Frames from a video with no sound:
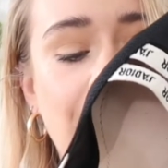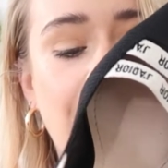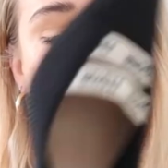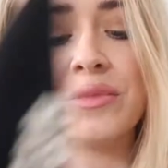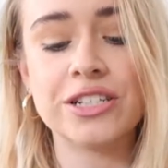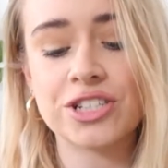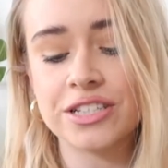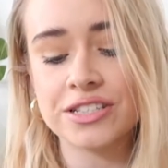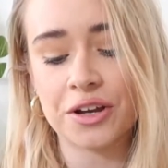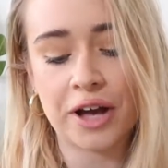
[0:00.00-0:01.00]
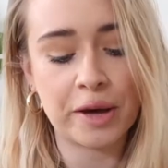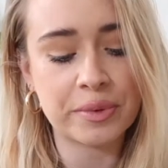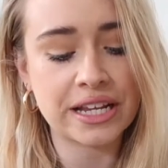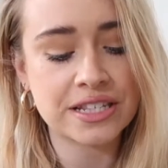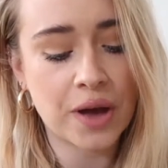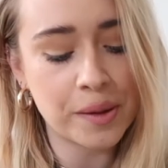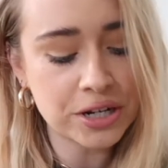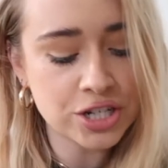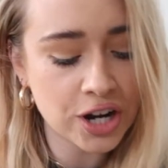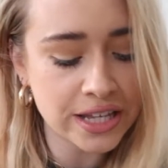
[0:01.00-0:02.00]
I'm literally so happy. So I'm
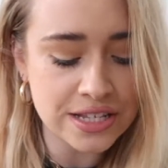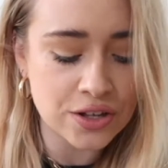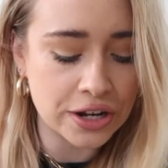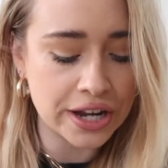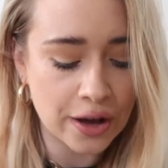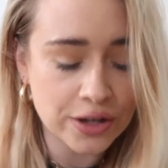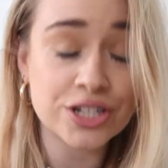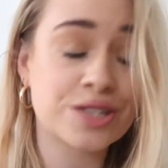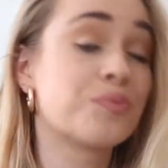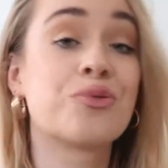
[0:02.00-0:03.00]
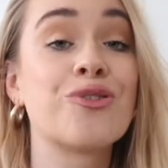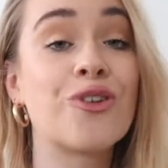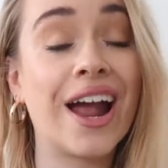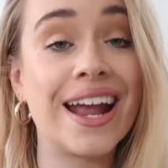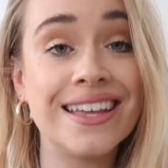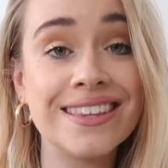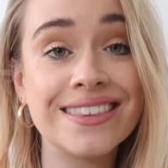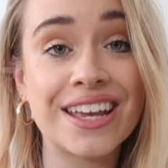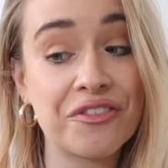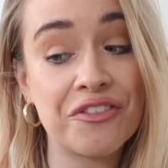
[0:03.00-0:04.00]
going to try these on now and just pray
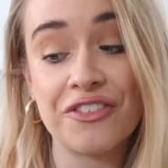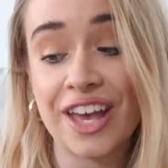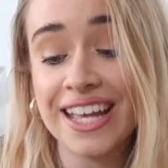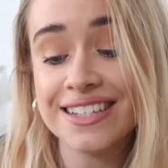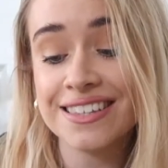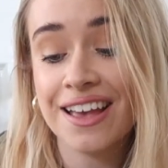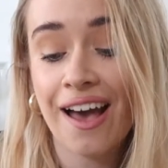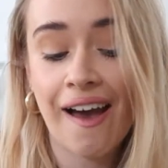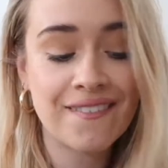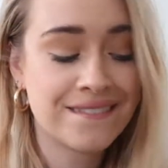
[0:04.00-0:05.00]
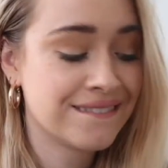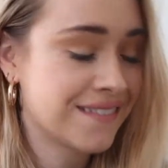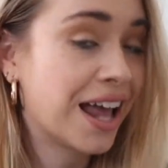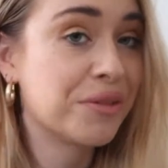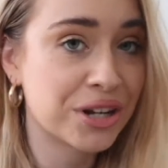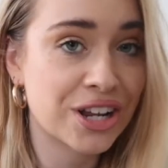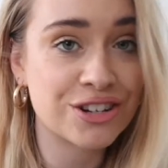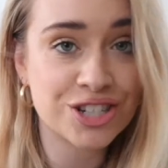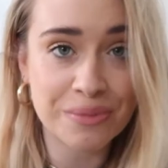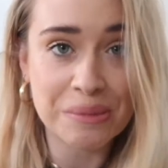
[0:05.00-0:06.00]
they fit. And I'm going to go
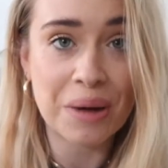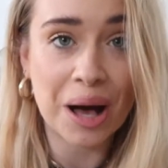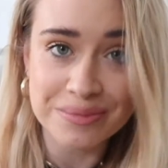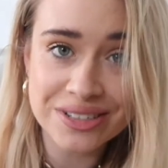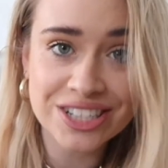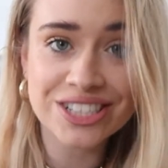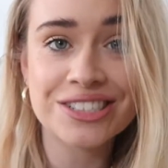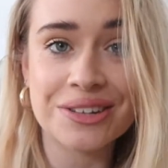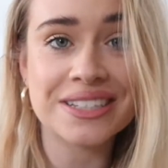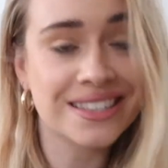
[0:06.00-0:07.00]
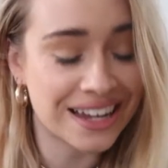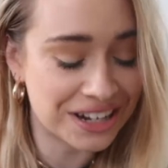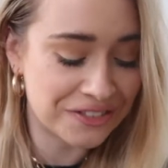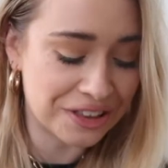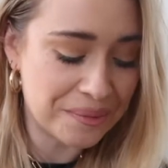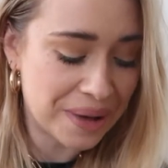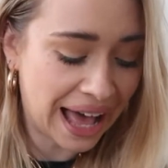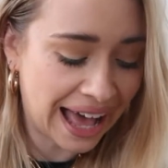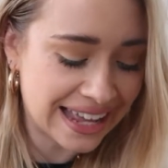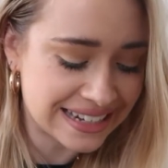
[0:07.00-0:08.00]
and show my mum because she's so excited for them.
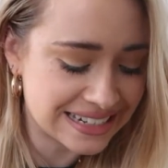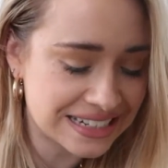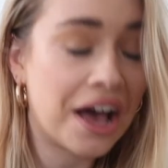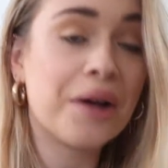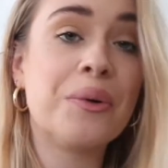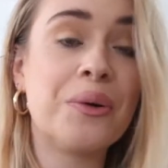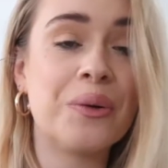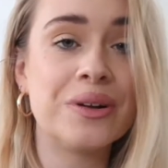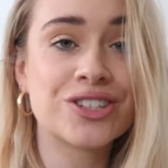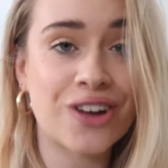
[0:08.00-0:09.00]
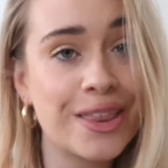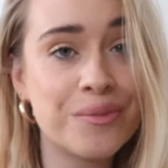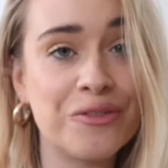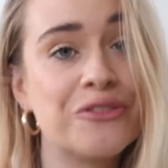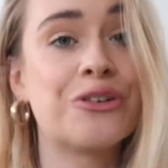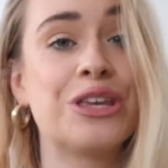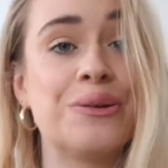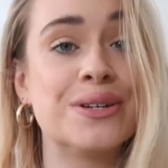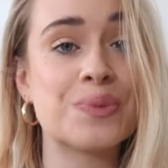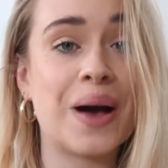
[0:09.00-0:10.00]
And I will try them on for
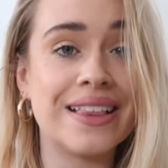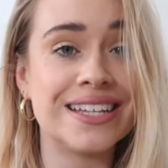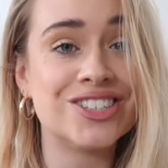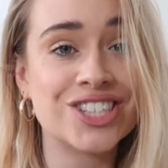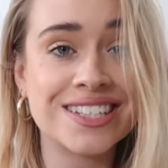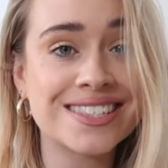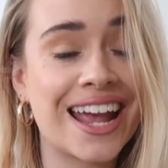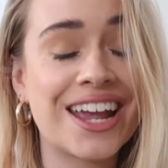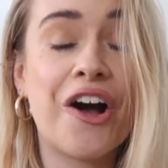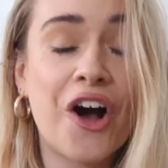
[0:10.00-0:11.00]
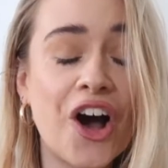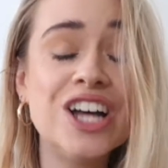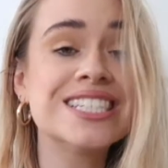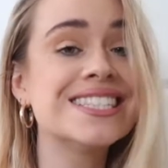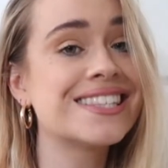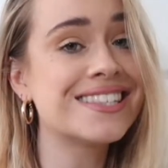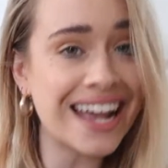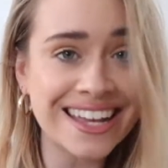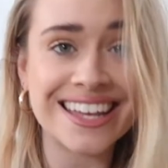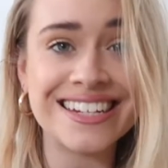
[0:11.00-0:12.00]
you as well in just a hot
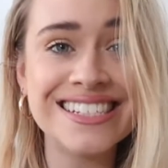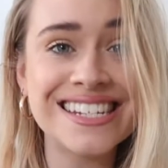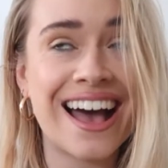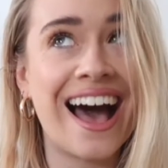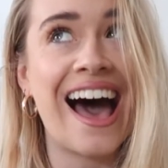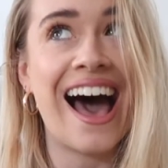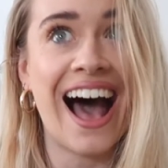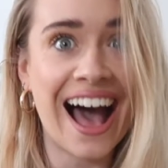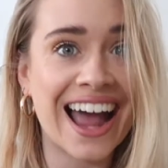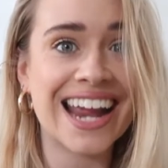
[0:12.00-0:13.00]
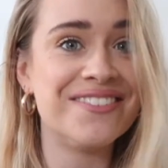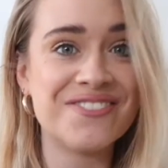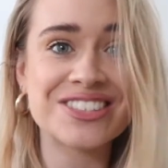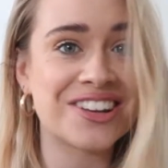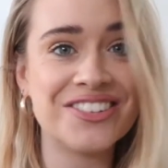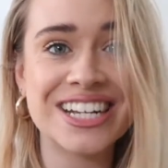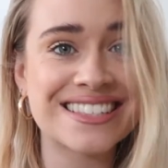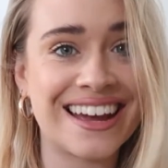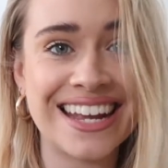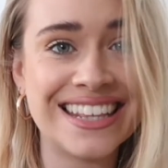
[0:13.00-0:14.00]
second. I am so
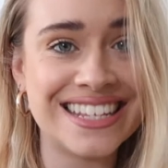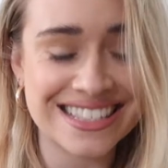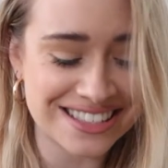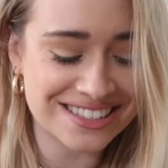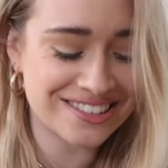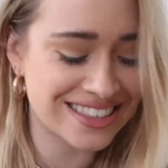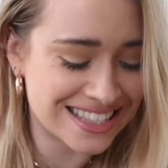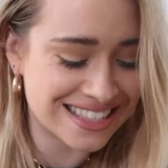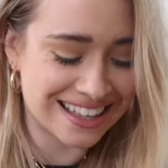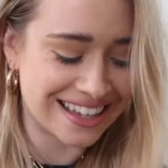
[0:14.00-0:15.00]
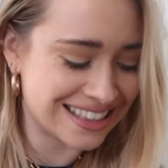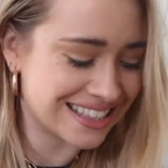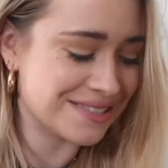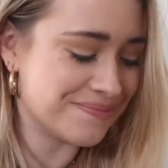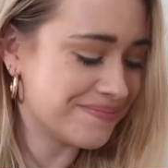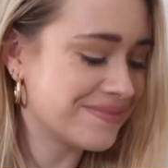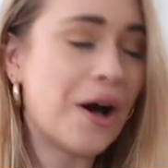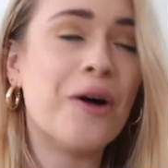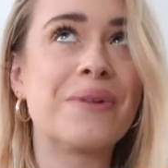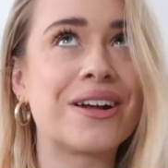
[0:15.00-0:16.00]
excited. This is
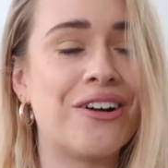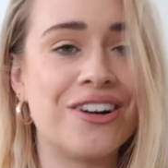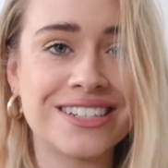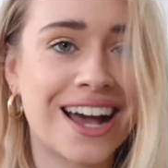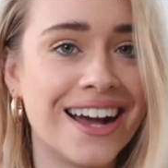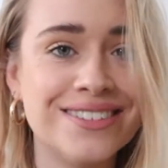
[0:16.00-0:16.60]
oh my god.